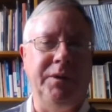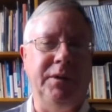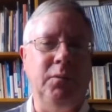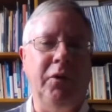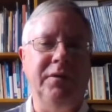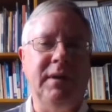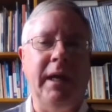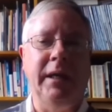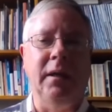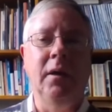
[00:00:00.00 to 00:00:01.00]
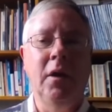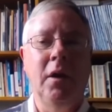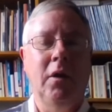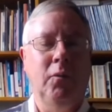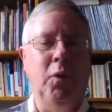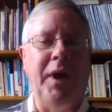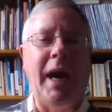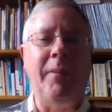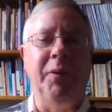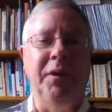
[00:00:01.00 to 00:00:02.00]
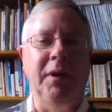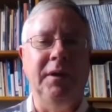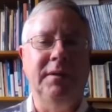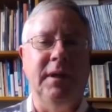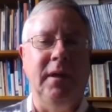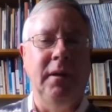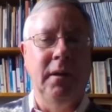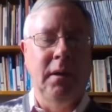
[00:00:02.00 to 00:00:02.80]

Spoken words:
which is what you're saying would happen, that